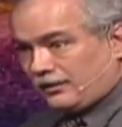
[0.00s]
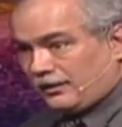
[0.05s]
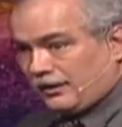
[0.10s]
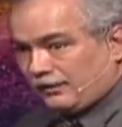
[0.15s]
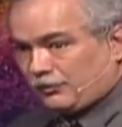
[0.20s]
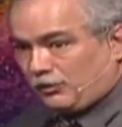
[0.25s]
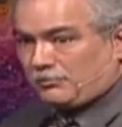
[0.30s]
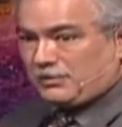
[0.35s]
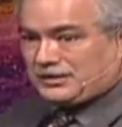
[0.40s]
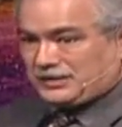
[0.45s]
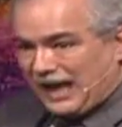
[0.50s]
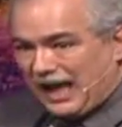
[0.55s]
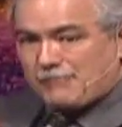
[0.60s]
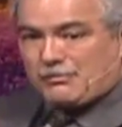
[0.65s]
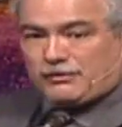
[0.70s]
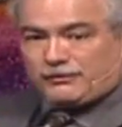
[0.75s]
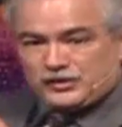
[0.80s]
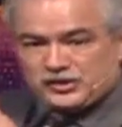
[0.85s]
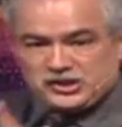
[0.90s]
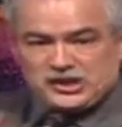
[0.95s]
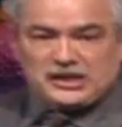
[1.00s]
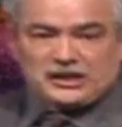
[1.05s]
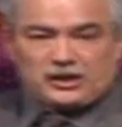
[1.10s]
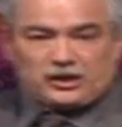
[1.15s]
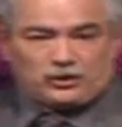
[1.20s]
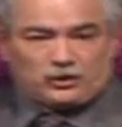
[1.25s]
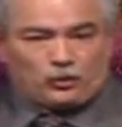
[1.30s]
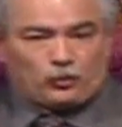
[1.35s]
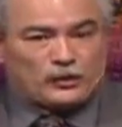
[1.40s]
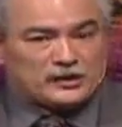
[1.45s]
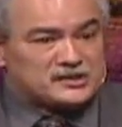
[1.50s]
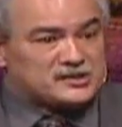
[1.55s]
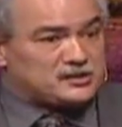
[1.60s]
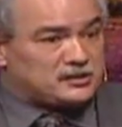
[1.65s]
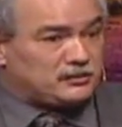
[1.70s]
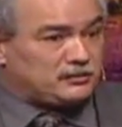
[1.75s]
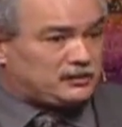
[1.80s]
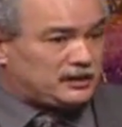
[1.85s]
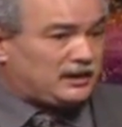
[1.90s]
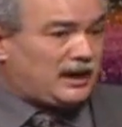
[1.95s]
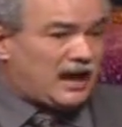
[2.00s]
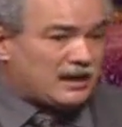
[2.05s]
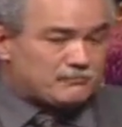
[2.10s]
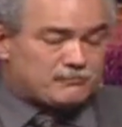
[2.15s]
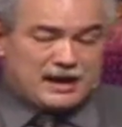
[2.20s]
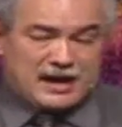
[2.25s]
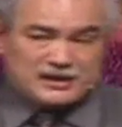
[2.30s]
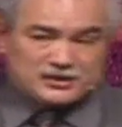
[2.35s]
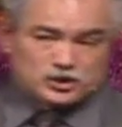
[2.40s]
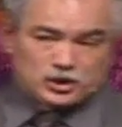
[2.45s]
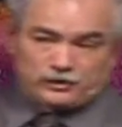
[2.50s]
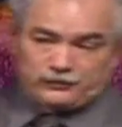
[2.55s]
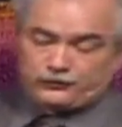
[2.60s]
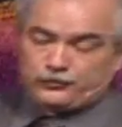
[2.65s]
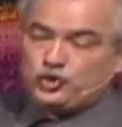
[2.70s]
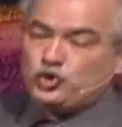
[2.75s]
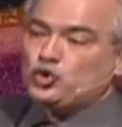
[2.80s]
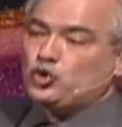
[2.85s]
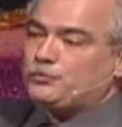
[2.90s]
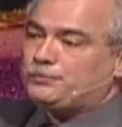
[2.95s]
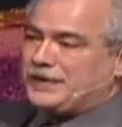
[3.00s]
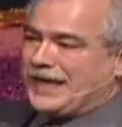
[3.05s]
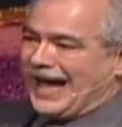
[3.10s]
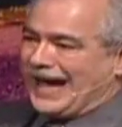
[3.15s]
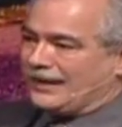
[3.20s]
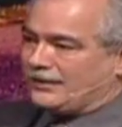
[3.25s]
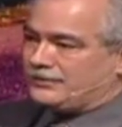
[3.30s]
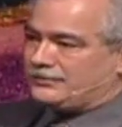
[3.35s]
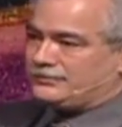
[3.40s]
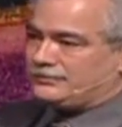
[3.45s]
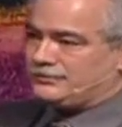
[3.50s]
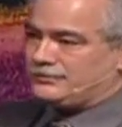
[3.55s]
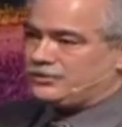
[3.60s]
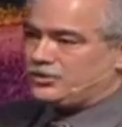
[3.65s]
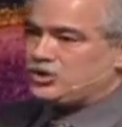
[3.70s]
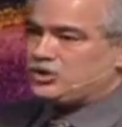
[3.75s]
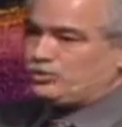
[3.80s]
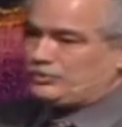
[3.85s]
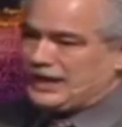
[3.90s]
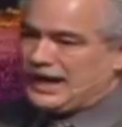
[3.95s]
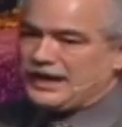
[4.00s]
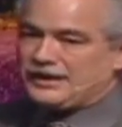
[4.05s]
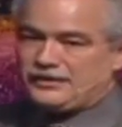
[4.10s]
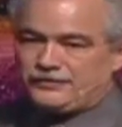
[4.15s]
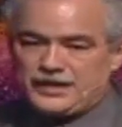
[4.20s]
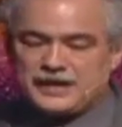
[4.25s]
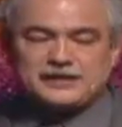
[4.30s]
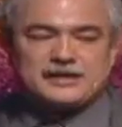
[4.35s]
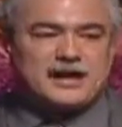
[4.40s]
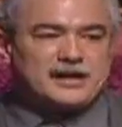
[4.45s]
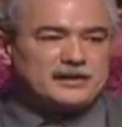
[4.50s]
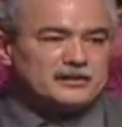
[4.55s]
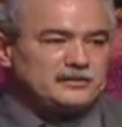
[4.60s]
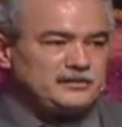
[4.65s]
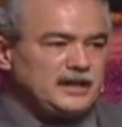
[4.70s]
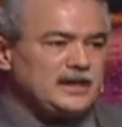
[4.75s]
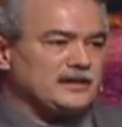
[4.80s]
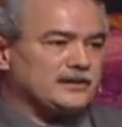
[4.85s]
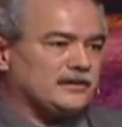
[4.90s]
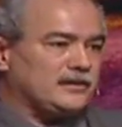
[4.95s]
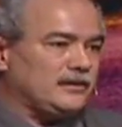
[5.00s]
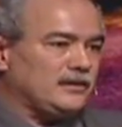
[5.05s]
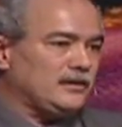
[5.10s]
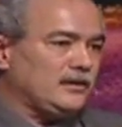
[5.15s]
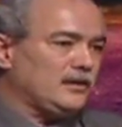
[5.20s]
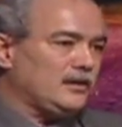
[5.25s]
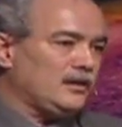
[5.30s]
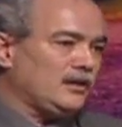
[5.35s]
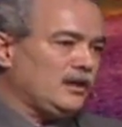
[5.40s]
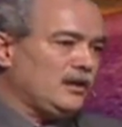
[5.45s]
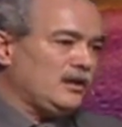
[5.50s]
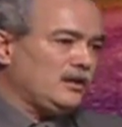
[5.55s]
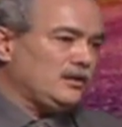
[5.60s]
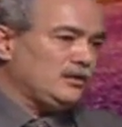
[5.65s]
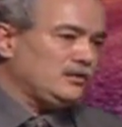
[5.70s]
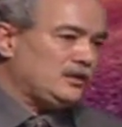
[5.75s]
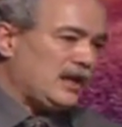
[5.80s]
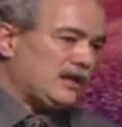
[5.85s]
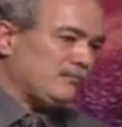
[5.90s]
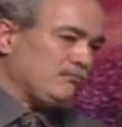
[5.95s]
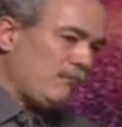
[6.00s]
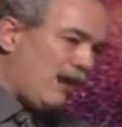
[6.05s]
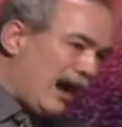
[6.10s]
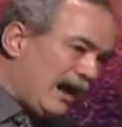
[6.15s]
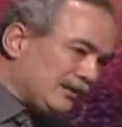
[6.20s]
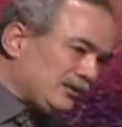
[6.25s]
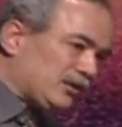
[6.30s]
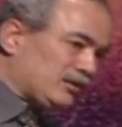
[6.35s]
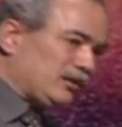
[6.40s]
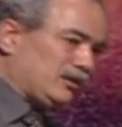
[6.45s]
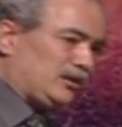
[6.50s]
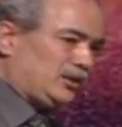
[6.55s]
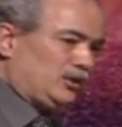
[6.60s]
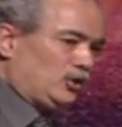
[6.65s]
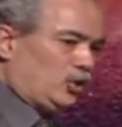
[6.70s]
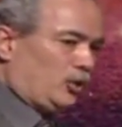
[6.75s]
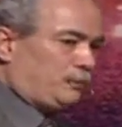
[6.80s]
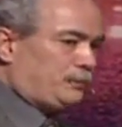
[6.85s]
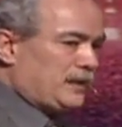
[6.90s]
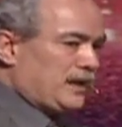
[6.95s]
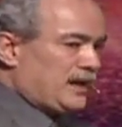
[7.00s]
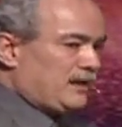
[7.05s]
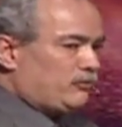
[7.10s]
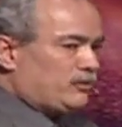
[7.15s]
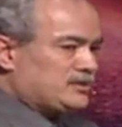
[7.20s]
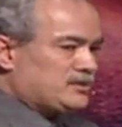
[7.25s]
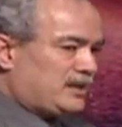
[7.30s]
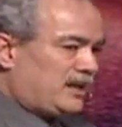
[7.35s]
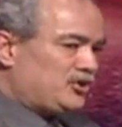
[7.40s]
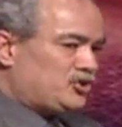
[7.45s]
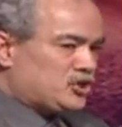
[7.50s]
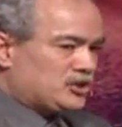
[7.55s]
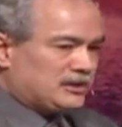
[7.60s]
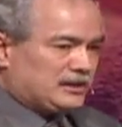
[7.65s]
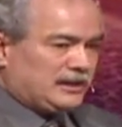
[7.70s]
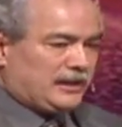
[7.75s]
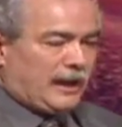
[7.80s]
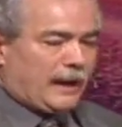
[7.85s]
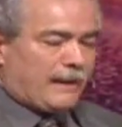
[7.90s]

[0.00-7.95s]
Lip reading: from the time of Ezekiel, was the landmass of Nubia, Sudan, and that kind of thing. That modern Ethiopia was anciently